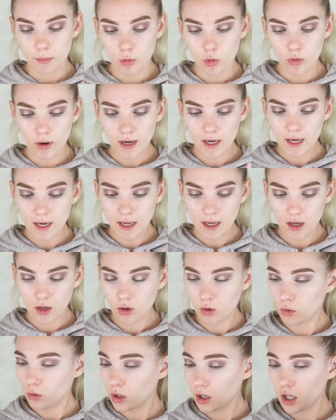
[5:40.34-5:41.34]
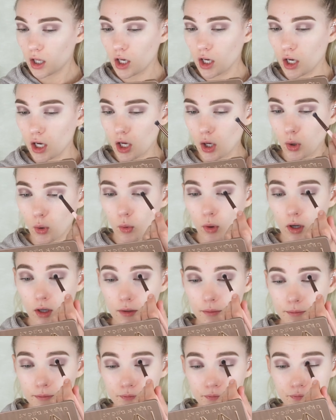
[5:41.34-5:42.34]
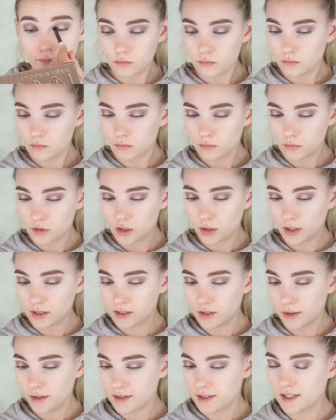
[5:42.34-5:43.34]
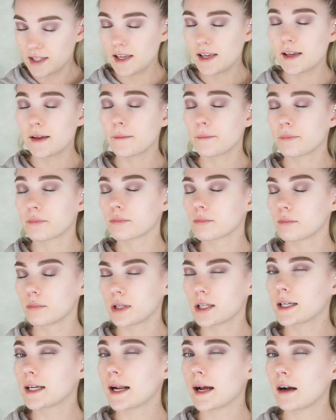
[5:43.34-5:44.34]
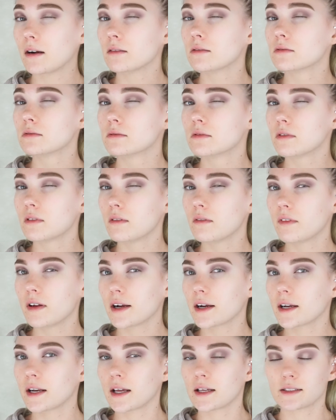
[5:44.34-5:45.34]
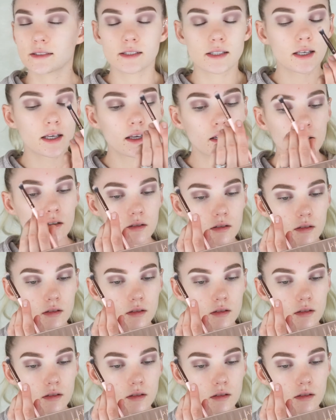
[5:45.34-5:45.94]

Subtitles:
But right now, no. So as you can see, blend it out very nicely.